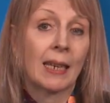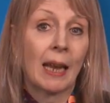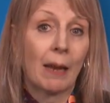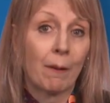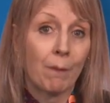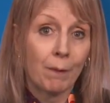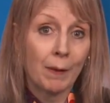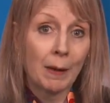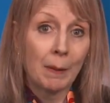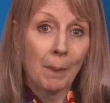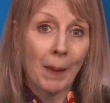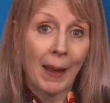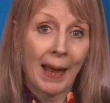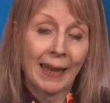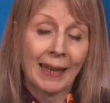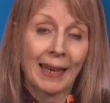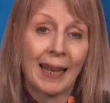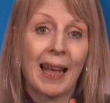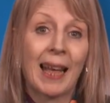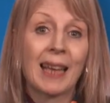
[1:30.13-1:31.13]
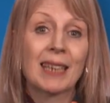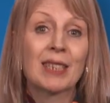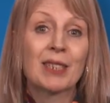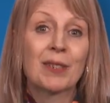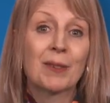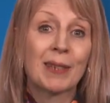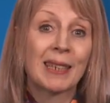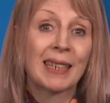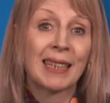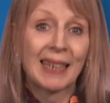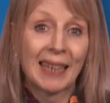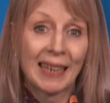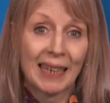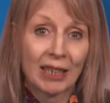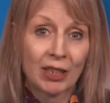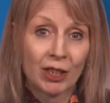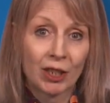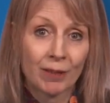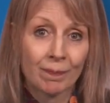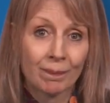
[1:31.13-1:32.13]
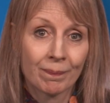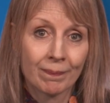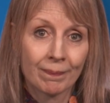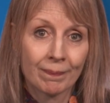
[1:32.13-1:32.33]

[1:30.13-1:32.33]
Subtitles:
get feedback, and to engage.